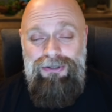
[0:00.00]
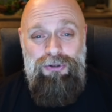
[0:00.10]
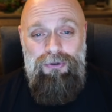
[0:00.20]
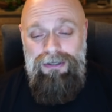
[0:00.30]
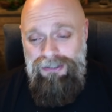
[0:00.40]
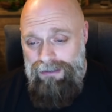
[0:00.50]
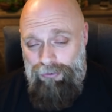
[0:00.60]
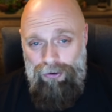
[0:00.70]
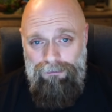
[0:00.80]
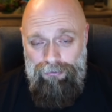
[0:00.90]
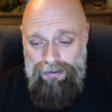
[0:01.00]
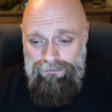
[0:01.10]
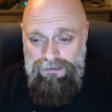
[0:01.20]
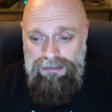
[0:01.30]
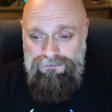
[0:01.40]
And so here's the important point
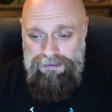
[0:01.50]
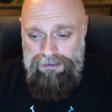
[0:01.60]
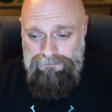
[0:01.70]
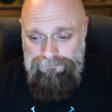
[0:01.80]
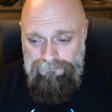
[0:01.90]
for this figure.